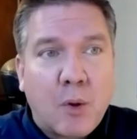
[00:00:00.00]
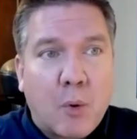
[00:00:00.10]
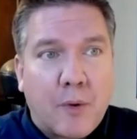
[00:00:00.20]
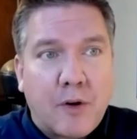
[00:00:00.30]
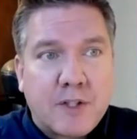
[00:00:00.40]

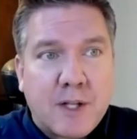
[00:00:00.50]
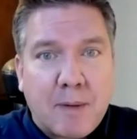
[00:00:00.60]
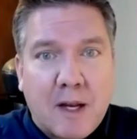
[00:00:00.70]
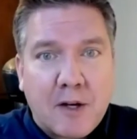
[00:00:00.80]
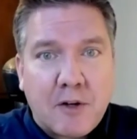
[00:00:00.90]
or there's
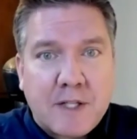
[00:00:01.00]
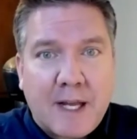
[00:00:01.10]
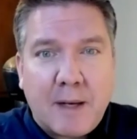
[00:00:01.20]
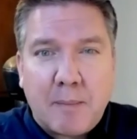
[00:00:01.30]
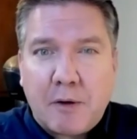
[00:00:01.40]
something on your
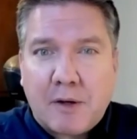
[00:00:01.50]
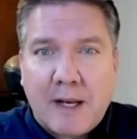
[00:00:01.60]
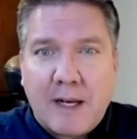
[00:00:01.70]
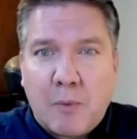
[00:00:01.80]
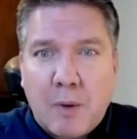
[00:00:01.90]
tenant, but you're
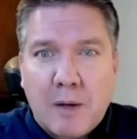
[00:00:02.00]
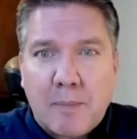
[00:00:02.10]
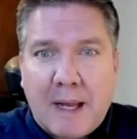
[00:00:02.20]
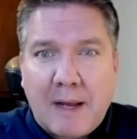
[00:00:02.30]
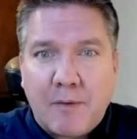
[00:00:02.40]
getting weird
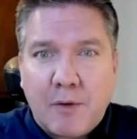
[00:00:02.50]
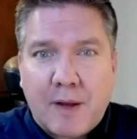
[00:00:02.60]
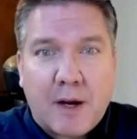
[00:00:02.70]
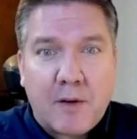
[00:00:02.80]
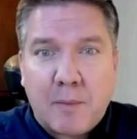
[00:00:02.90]
behavior
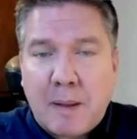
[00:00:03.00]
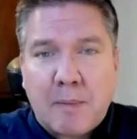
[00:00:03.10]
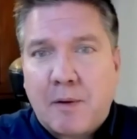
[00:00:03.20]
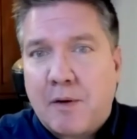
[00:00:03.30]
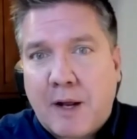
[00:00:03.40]
that other
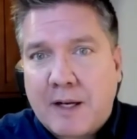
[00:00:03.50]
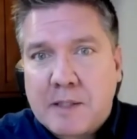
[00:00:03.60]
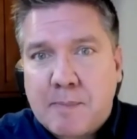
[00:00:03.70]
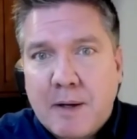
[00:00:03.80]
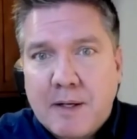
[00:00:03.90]
people are not
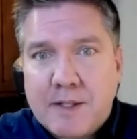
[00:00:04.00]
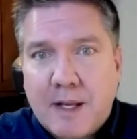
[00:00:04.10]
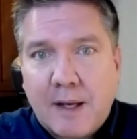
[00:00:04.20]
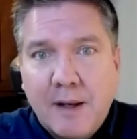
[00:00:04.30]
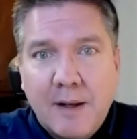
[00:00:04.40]

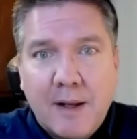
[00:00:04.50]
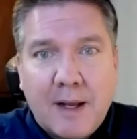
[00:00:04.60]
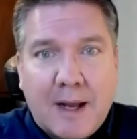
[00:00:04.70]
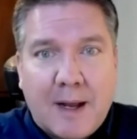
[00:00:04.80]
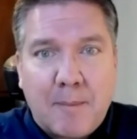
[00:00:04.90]
experiencing.
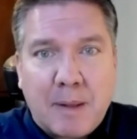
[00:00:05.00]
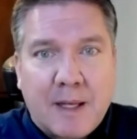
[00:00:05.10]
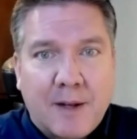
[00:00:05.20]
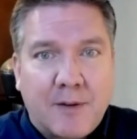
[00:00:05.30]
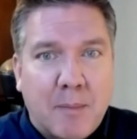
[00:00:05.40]
Uh,
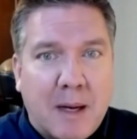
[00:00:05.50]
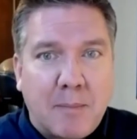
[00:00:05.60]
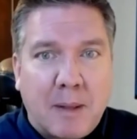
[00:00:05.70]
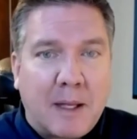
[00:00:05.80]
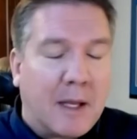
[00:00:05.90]
because it might
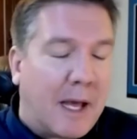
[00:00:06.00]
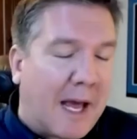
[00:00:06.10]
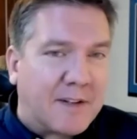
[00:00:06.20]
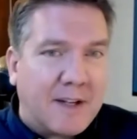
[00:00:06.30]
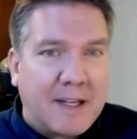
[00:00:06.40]
be
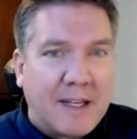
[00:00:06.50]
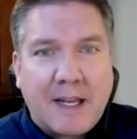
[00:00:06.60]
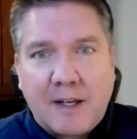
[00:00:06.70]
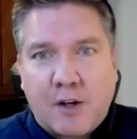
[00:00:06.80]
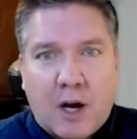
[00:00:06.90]
acting
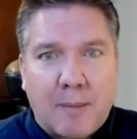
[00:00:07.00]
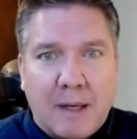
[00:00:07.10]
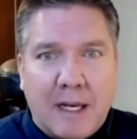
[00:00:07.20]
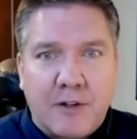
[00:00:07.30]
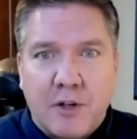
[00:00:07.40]
in
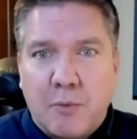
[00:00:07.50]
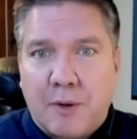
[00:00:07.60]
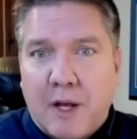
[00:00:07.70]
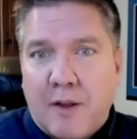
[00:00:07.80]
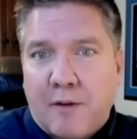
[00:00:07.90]
combination
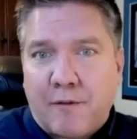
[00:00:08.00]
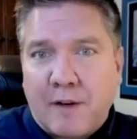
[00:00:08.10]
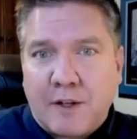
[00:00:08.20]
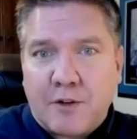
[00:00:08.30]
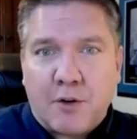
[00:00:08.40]
with other
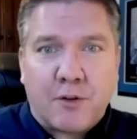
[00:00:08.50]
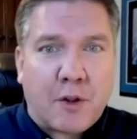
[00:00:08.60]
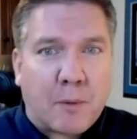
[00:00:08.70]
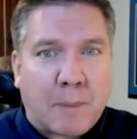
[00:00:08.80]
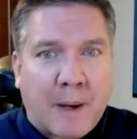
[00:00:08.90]
features,
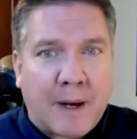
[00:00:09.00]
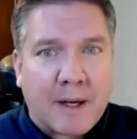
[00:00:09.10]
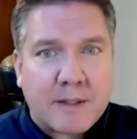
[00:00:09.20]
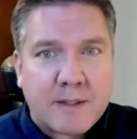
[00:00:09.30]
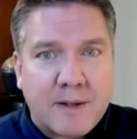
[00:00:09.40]
other
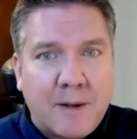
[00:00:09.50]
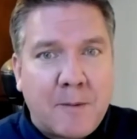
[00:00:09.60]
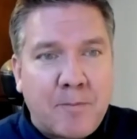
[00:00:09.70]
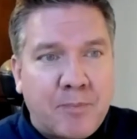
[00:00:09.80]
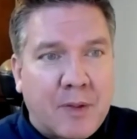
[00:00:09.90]
products
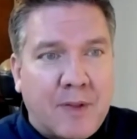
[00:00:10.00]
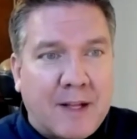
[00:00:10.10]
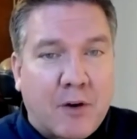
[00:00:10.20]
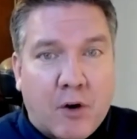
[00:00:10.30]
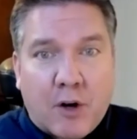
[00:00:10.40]

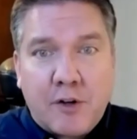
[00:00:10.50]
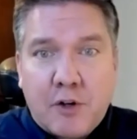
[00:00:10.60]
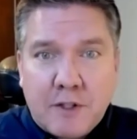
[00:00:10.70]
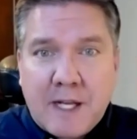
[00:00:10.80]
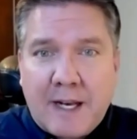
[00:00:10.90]
that mm-hmm. are on
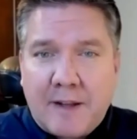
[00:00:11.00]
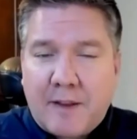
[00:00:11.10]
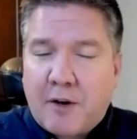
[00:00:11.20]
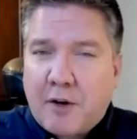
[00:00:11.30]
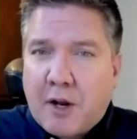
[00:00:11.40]
your tenant
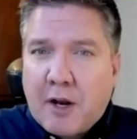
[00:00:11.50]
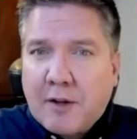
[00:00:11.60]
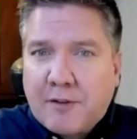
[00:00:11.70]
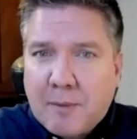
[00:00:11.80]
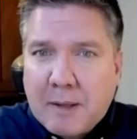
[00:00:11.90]
that are not
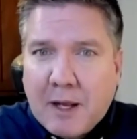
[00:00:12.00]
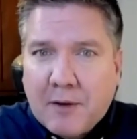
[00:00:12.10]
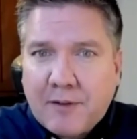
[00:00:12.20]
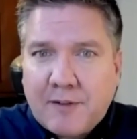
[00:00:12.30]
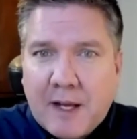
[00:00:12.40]
on somebody
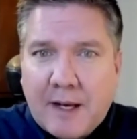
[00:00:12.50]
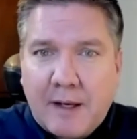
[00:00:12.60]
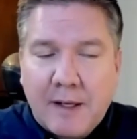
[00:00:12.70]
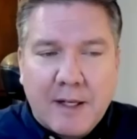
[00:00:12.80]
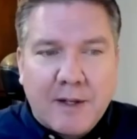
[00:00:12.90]
else's
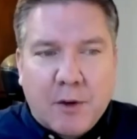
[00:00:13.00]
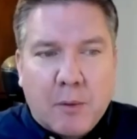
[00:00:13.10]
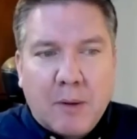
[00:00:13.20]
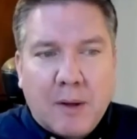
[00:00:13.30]
tenant. So